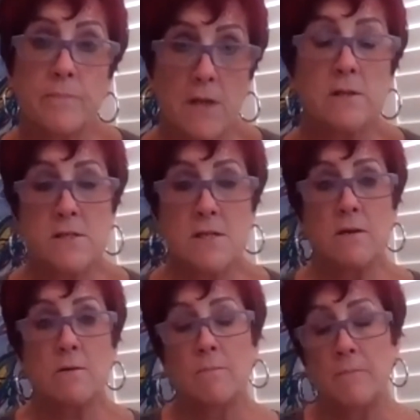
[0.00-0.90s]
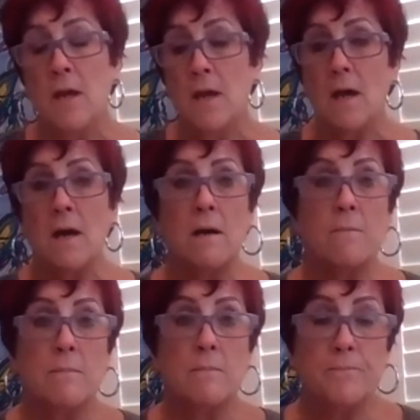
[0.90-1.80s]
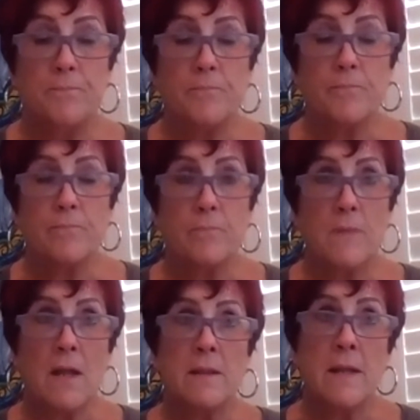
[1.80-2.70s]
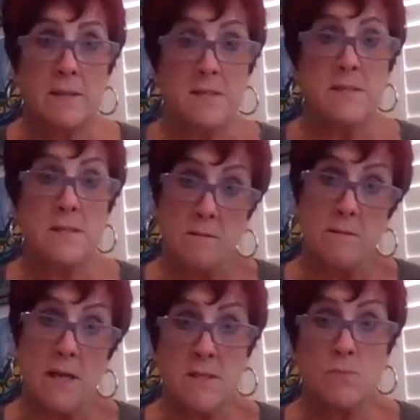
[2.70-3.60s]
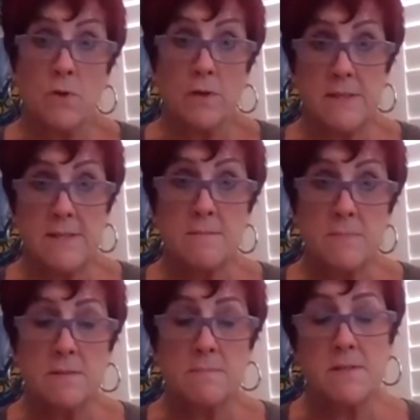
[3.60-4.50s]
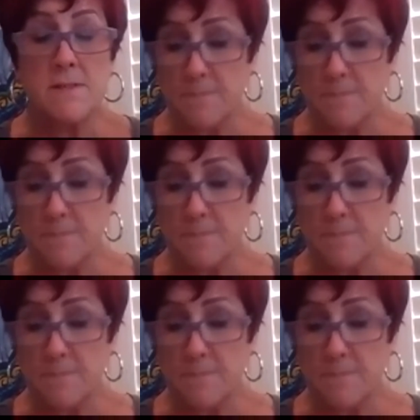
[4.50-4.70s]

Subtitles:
So, and that's one of the symptoms.